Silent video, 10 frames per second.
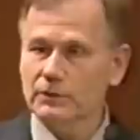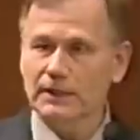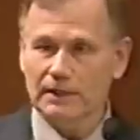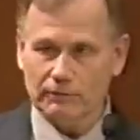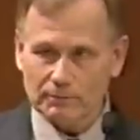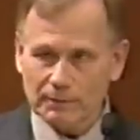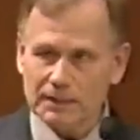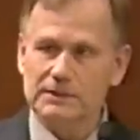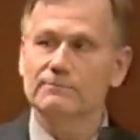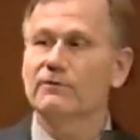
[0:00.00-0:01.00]
together and
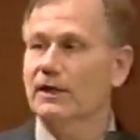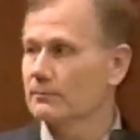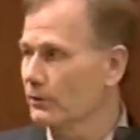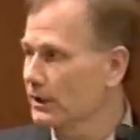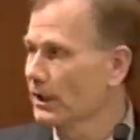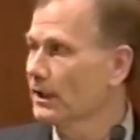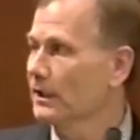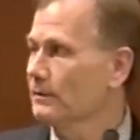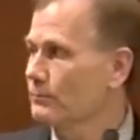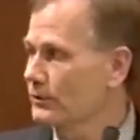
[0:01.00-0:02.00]
makes them vibrate
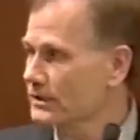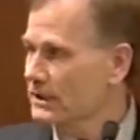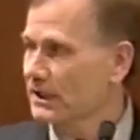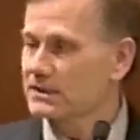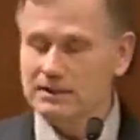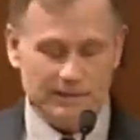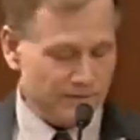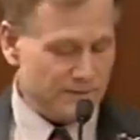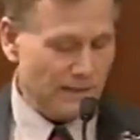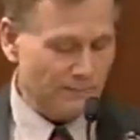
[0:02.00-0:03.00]
at precisely
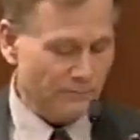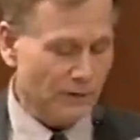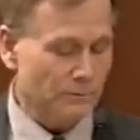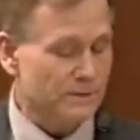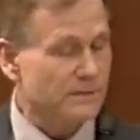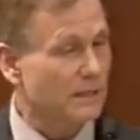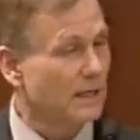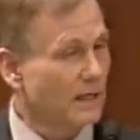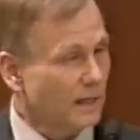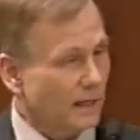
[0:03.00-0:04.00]
the same frequency
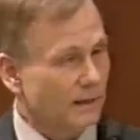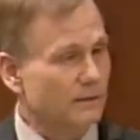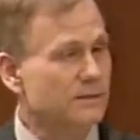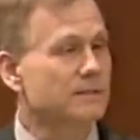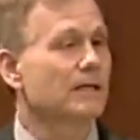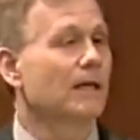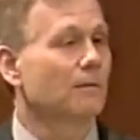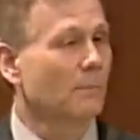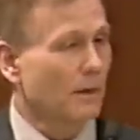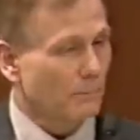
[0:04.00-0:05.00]
and the
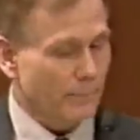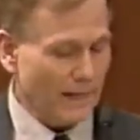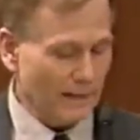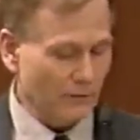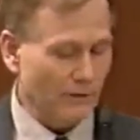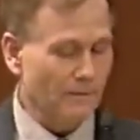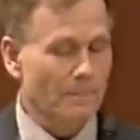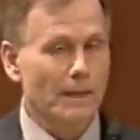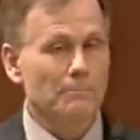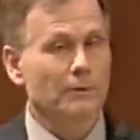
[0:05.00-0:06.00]
same pattern.
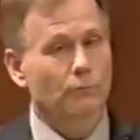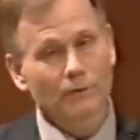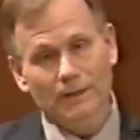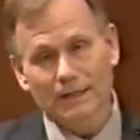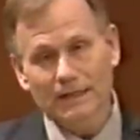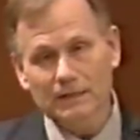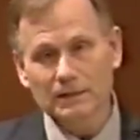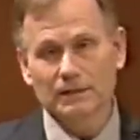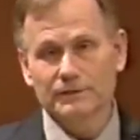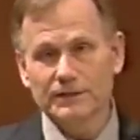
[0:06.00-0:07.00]
But when they get
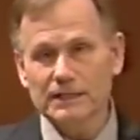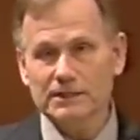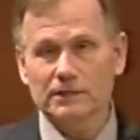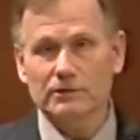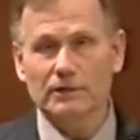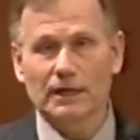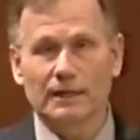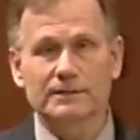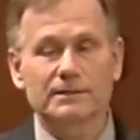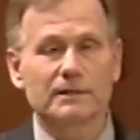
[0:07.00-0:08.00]

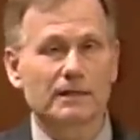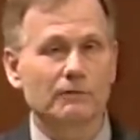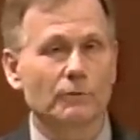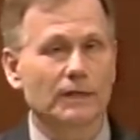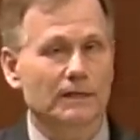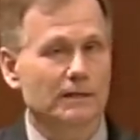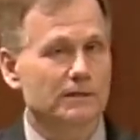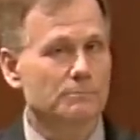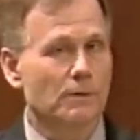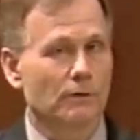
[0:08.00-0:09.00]
desynchronized, then we get
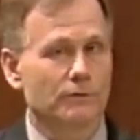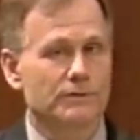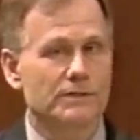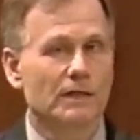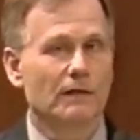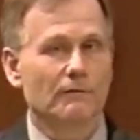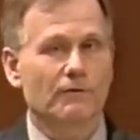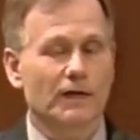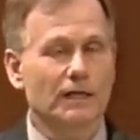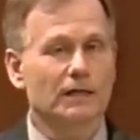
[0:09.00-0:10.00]
these modes
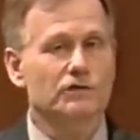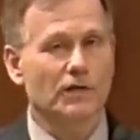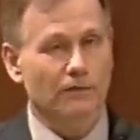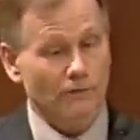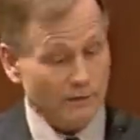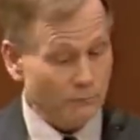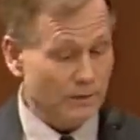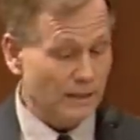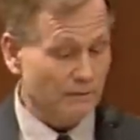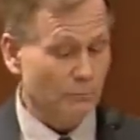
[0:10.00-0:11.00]
fighting each other, and we
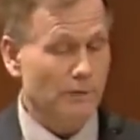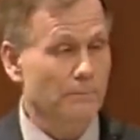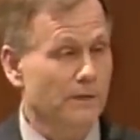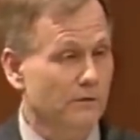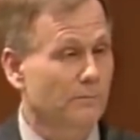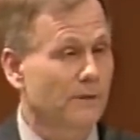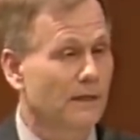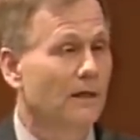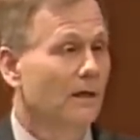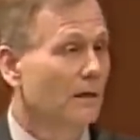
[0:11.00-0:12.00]
get what appear to
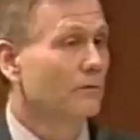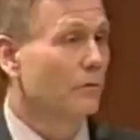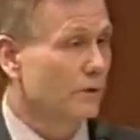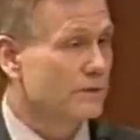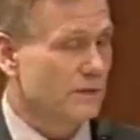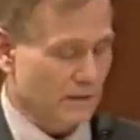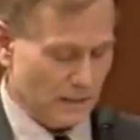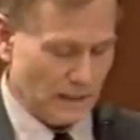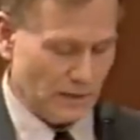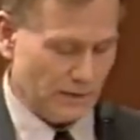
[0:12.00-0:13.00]
be noisy and
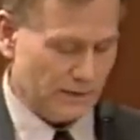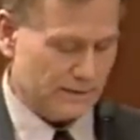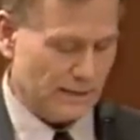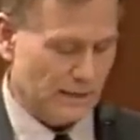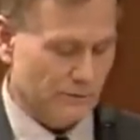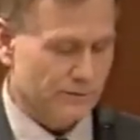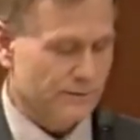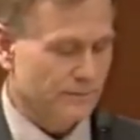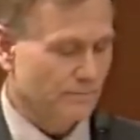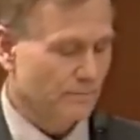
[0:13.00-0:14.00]
chaotic
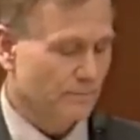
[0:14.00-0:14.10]
sounds.